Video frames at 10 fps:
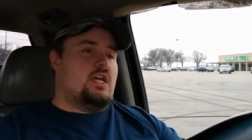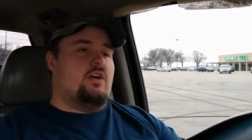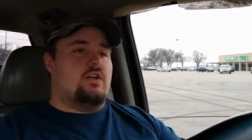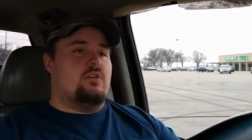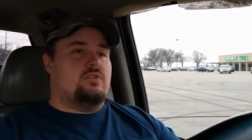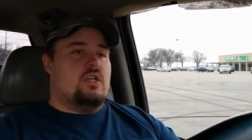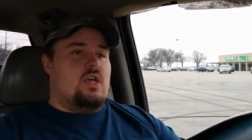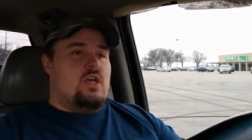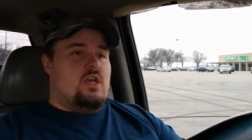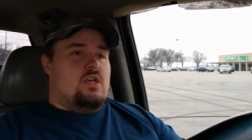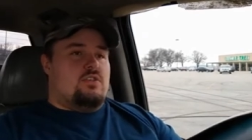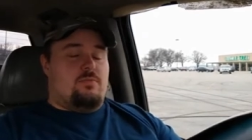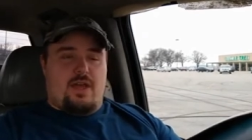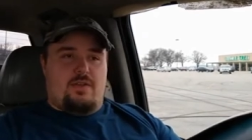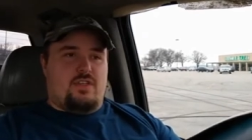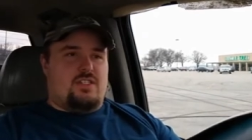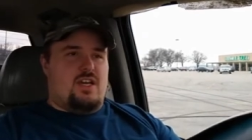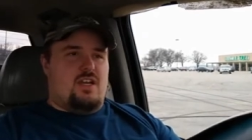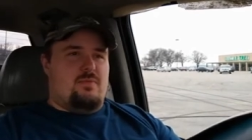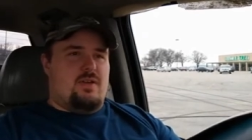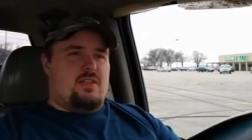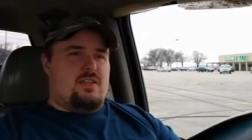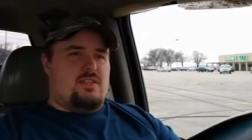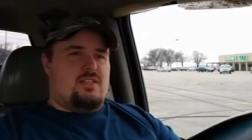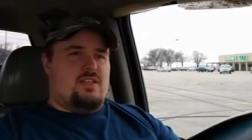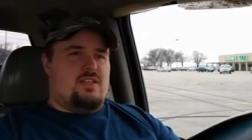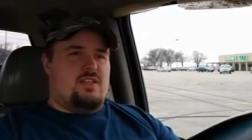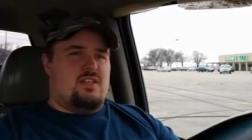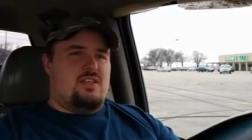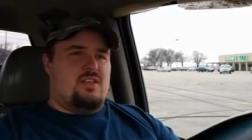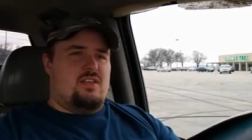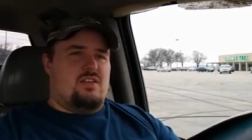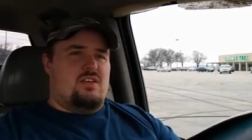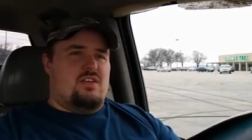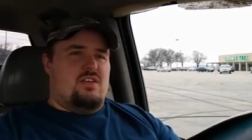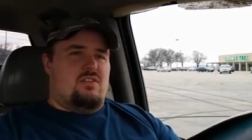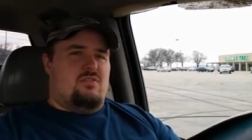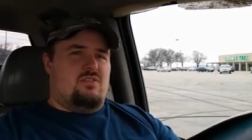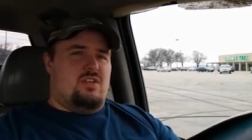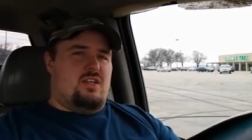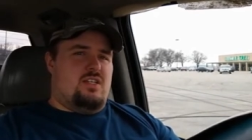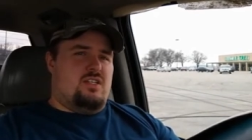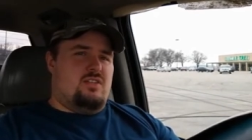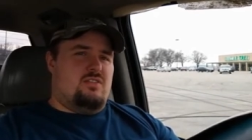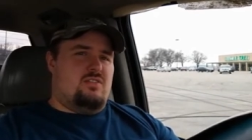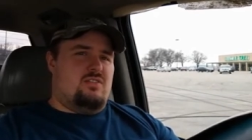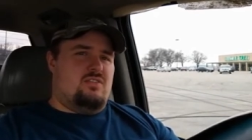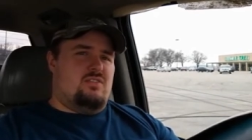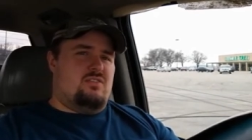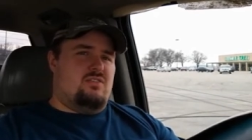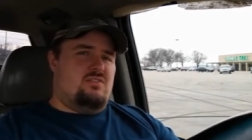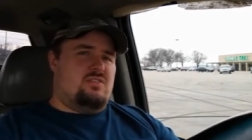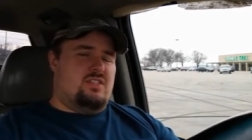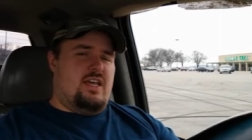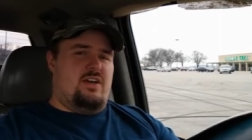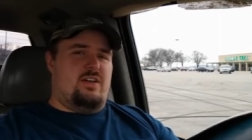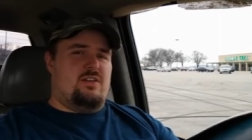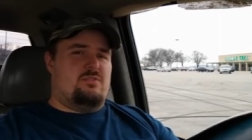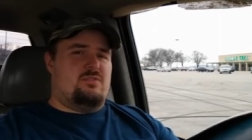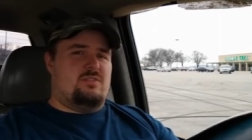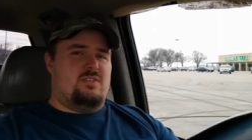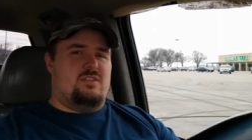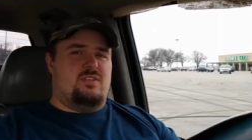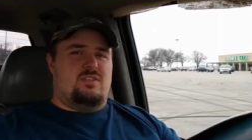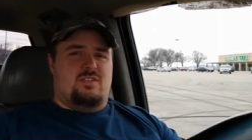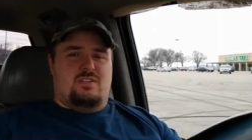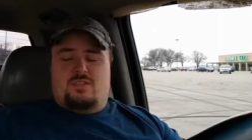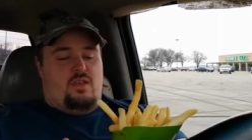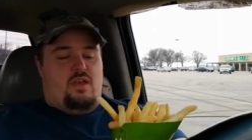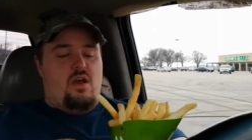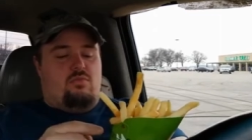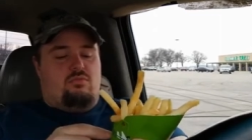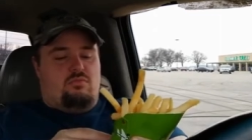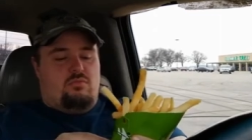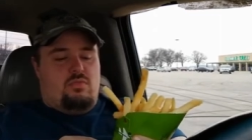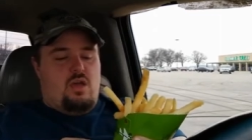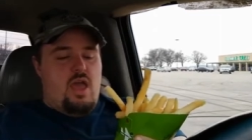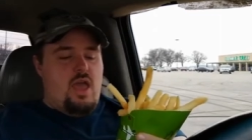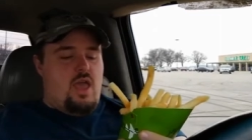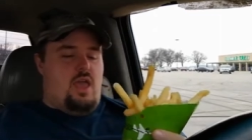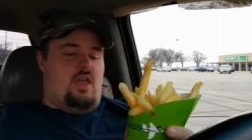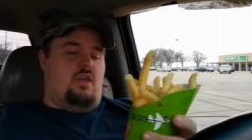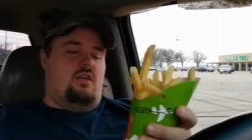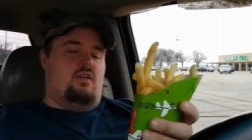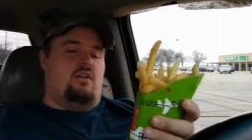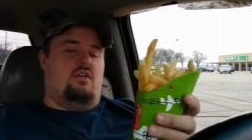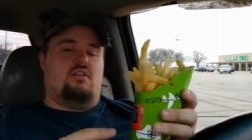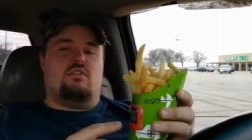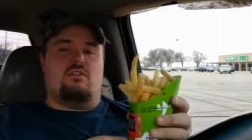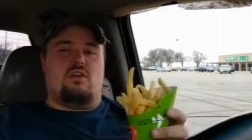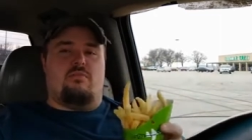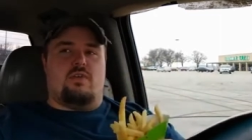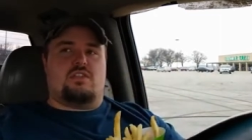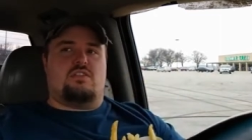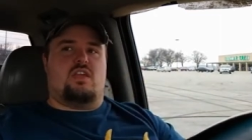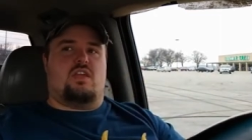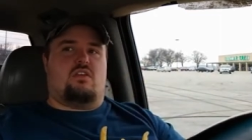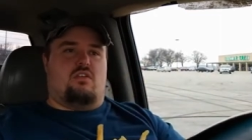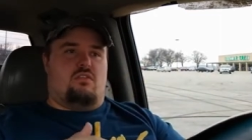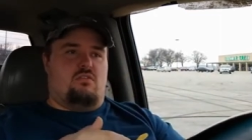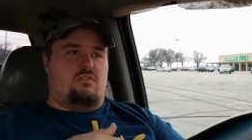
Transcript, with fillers: how it goes. So I'm kind of excited about this. We'll uh, see how it goes. Oh, hey, it took off my sticker.